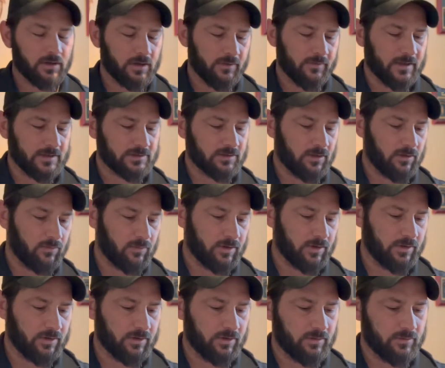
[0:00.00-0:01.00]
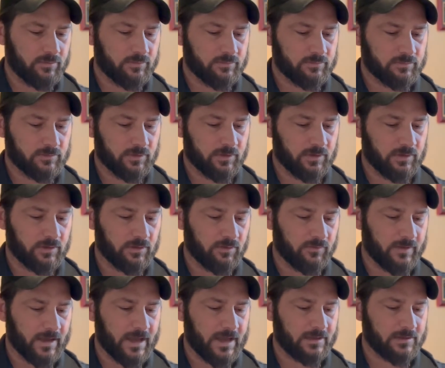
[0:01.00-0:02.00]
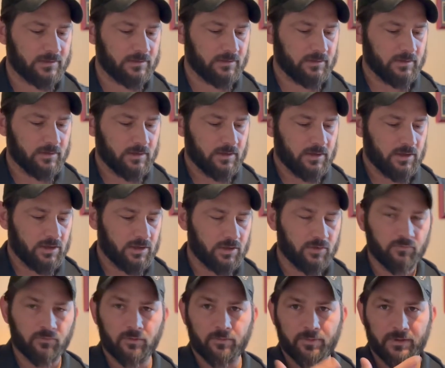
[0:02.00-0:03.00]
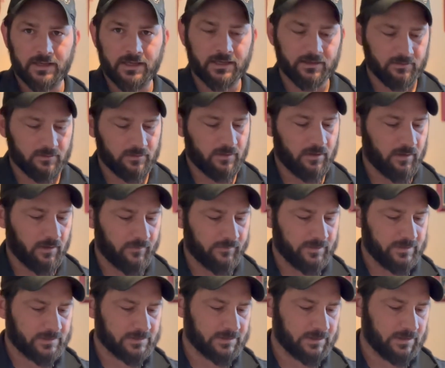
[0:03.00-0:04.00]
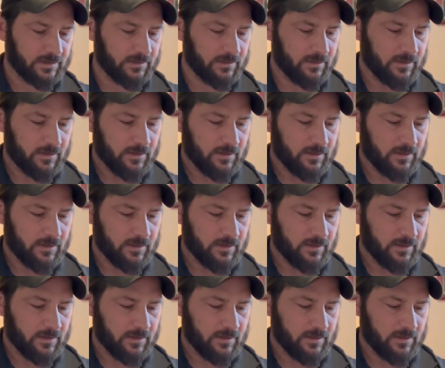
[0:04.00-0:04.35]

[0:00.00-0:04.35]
and that's all I want to do, you can do that. You can repeat, obviously.